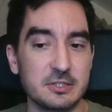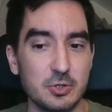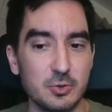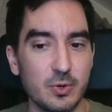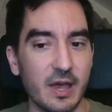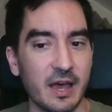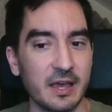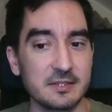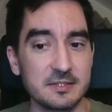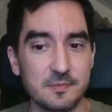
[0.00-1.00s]
two
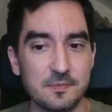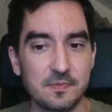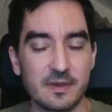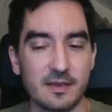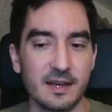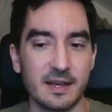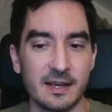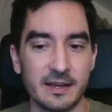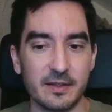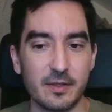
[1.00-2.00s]
guys
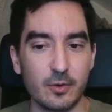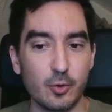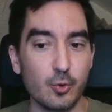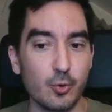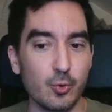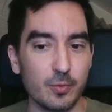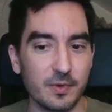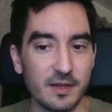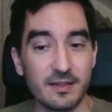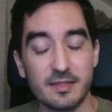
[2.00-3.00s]
who
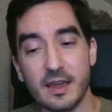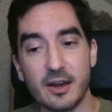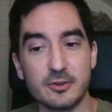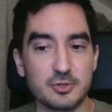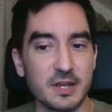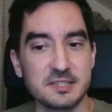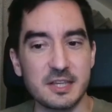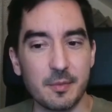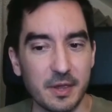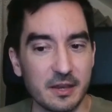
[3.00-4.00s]
they're dressed
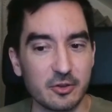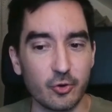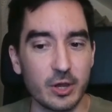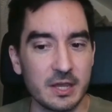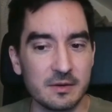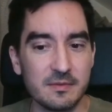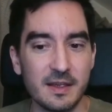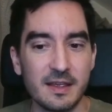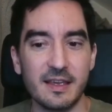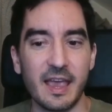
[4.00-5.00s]
up in green,
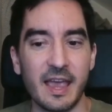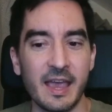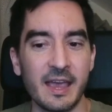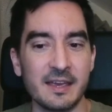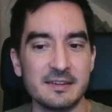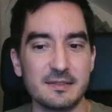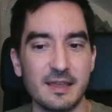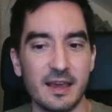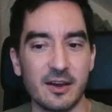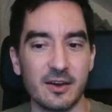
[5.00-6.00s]
and
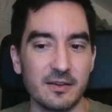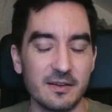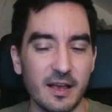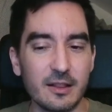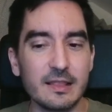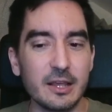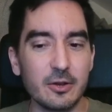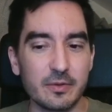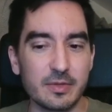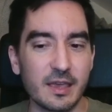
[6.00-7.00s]
the
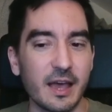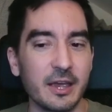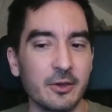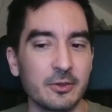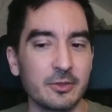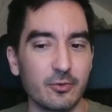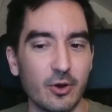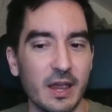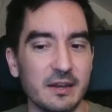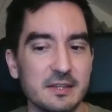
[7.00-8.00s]
guy on the
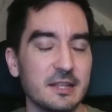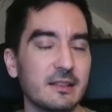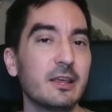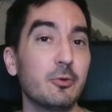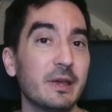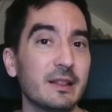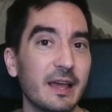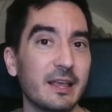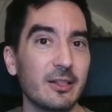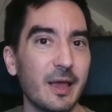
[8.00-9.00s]
right is a little bit
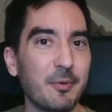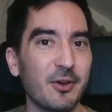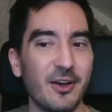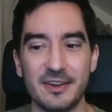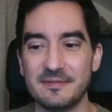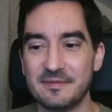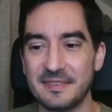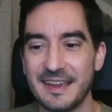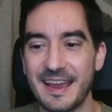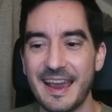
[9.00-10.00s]
like a leprechaun.
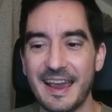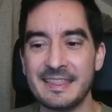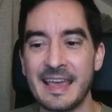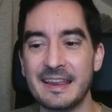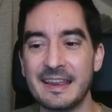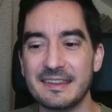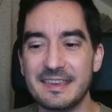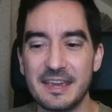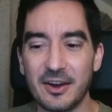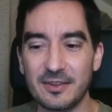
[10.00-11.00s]
And then
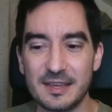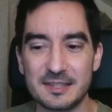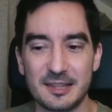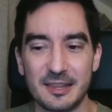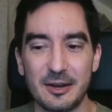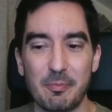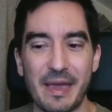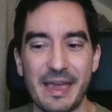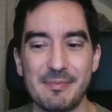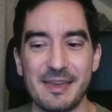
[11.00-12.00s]
here, this little
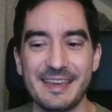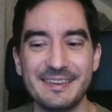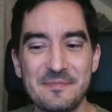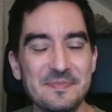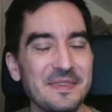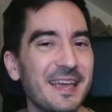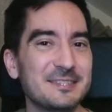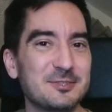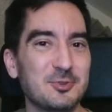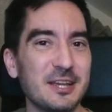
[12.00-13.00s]
baby
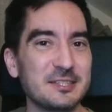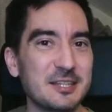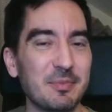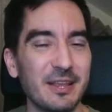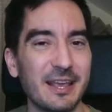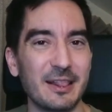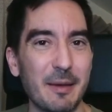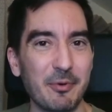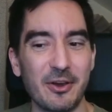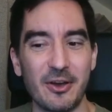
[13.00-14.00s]
is dressed up like a
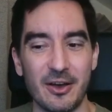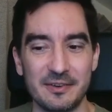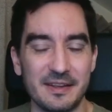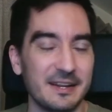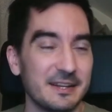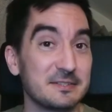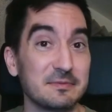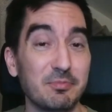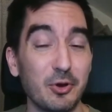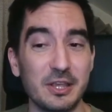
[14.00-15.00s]
leprechaun, and it's
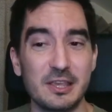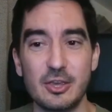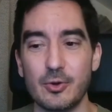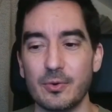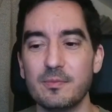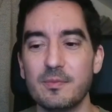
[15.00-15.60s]
pretty cute.